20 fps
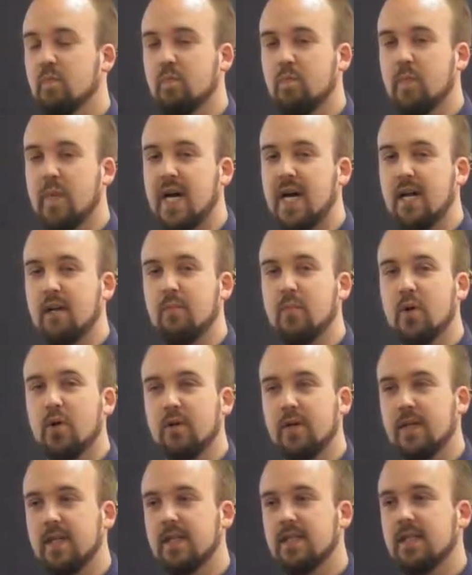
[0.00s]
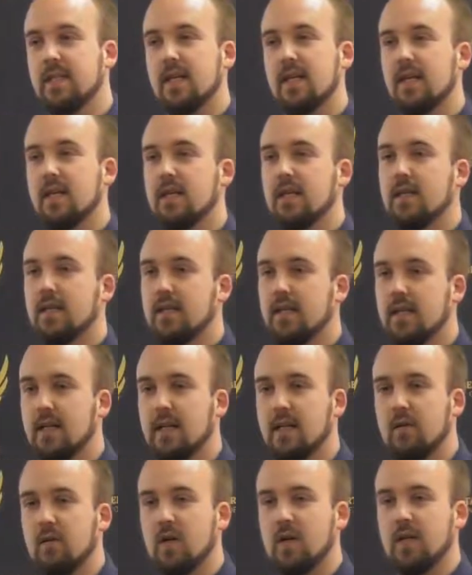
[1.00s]
My opponent
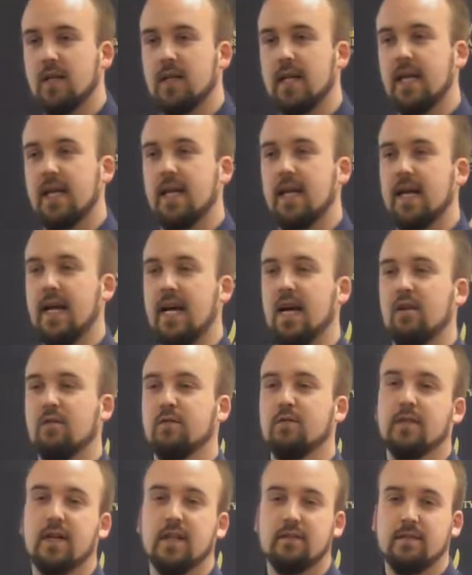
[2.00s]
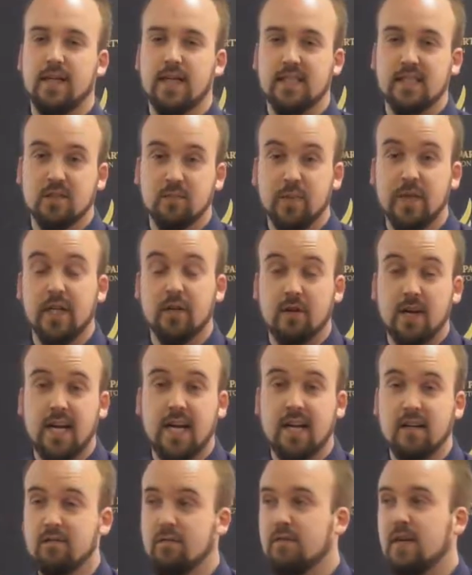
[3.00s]
out-fundraised me or
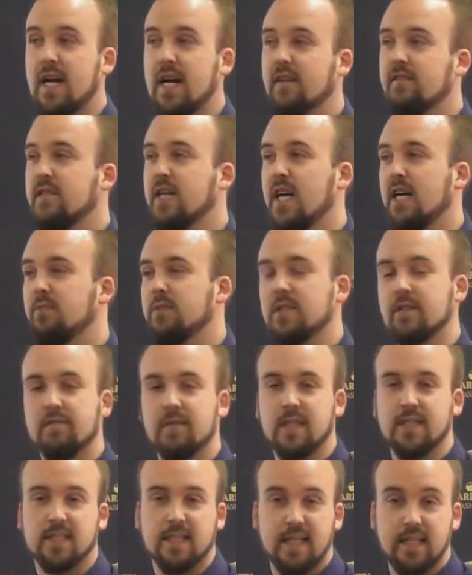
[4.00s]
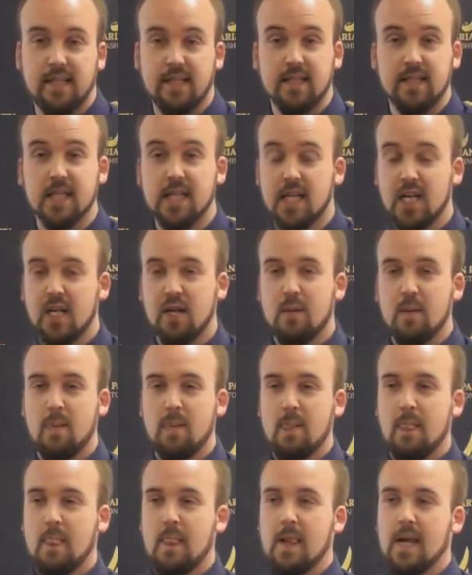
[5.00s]
had 5 times the funds I did.
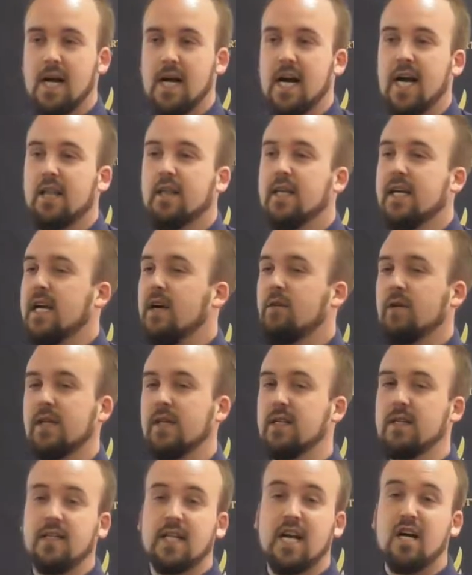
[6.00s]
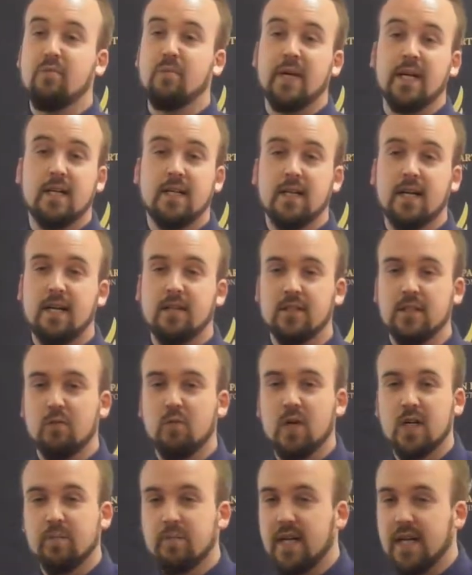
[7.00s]
I think I would have done a lot better. I only
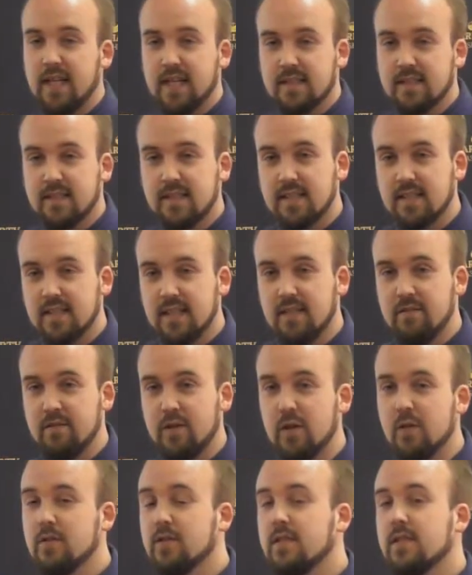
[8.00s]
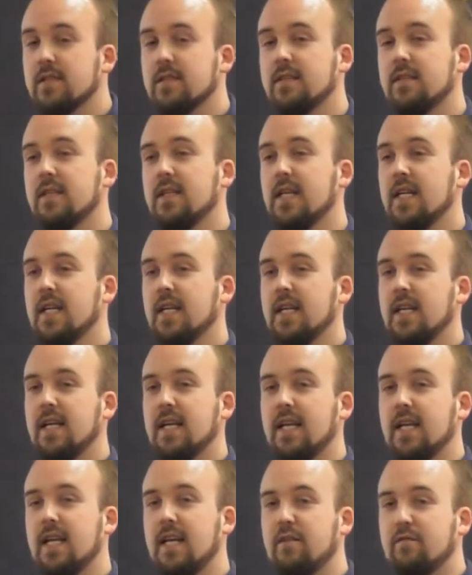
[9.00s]
won by like 16 votes
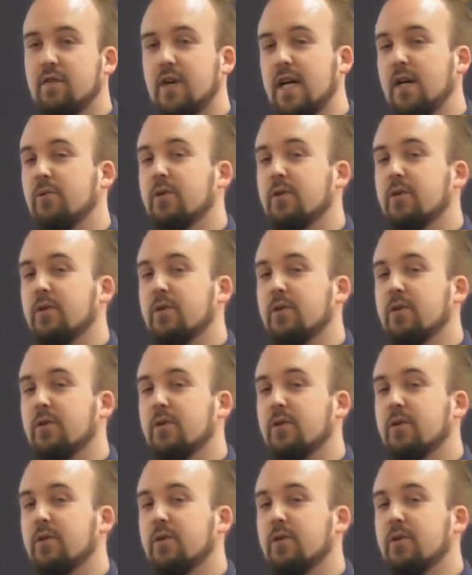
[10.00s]
if I